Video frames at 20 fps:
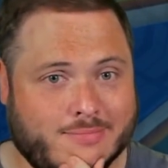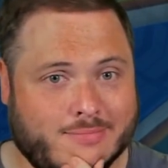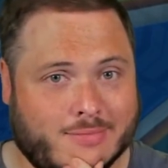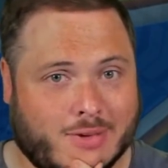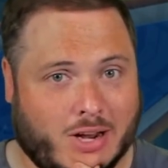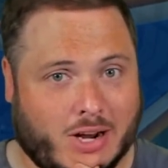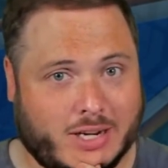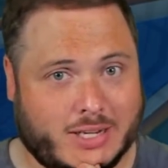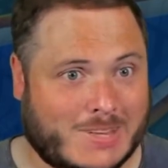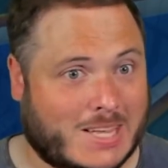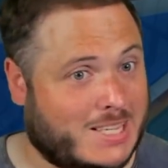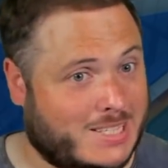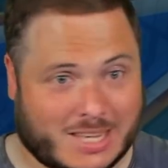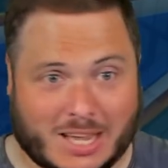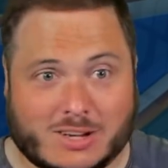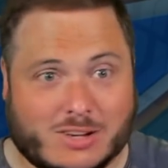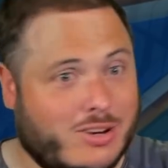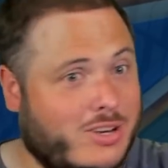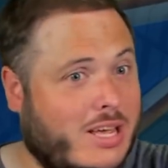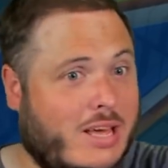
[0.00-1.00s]
All right? Because
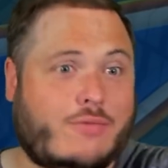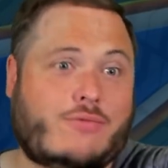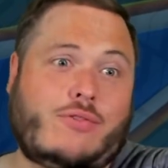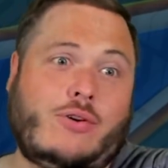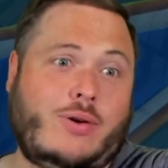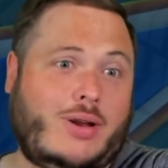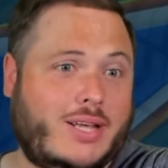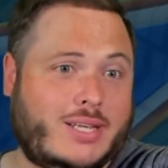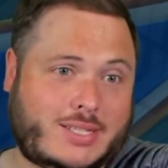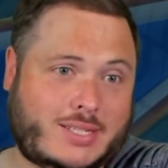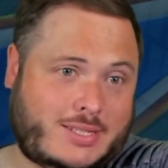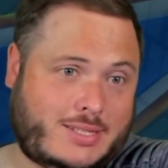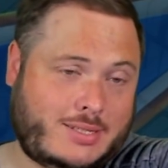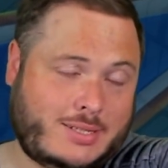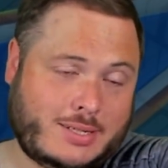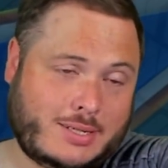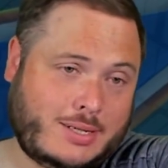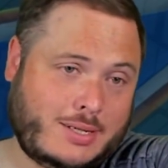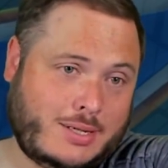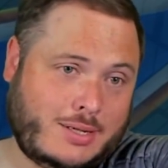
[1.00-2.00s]
I got to get through this.
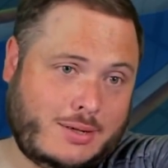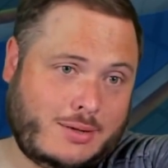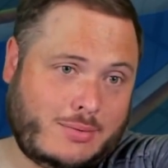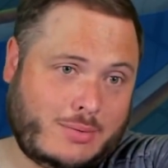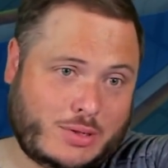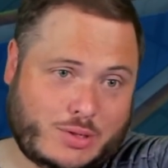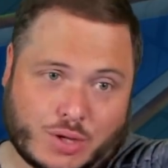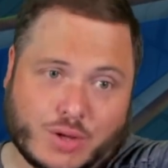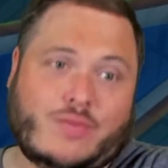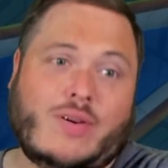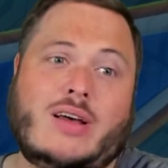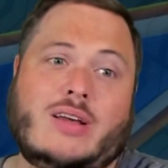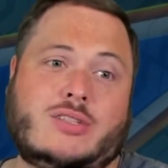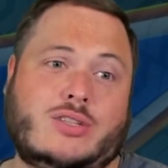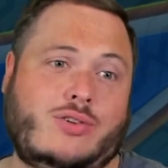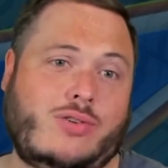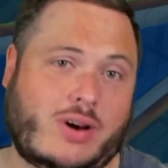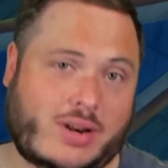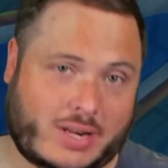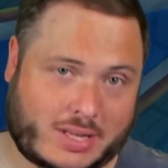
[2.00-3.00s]

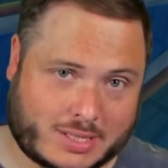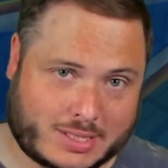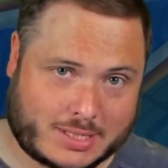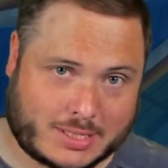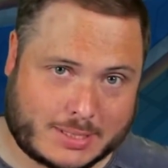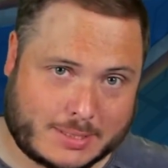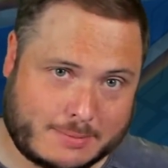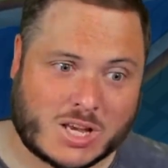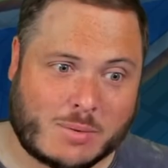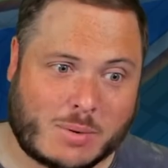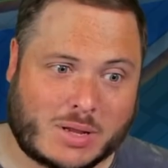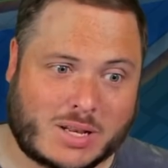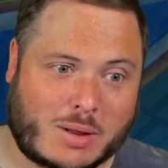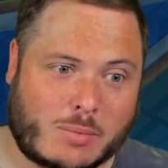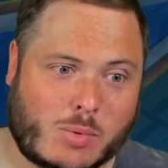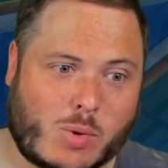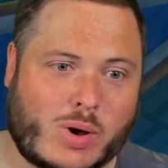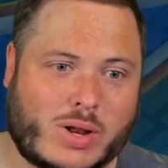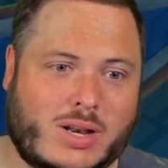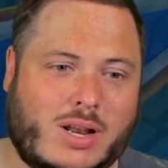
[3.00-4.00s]
2,000 credits. Come on,
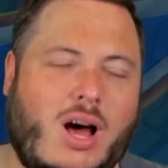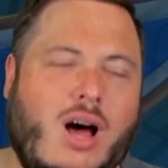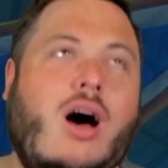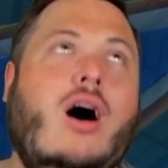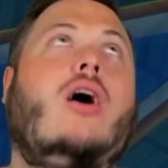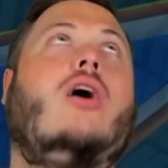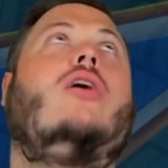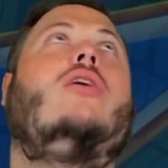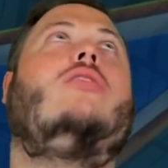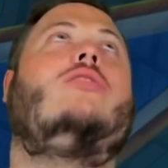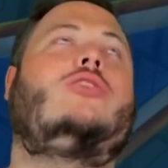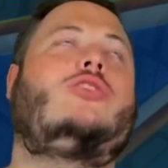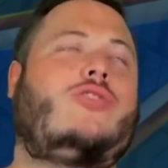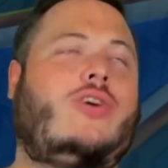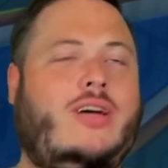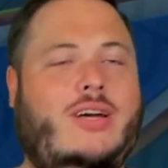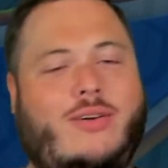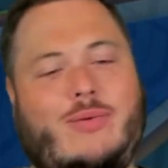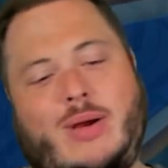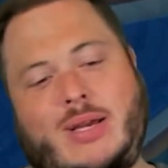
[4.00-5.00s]
number 1. Oh,
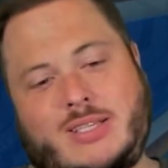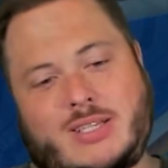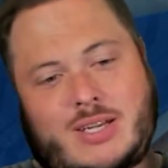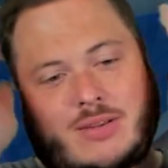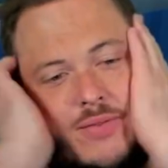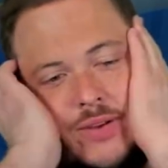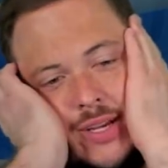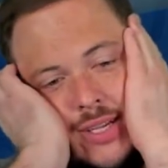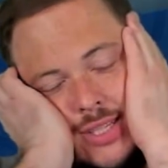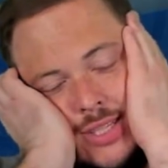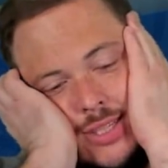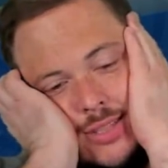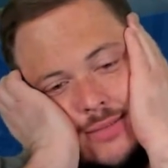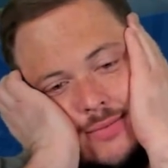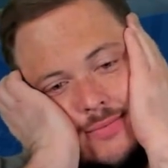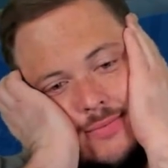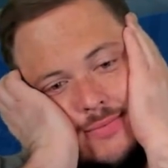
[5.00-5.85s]
straight away to the face.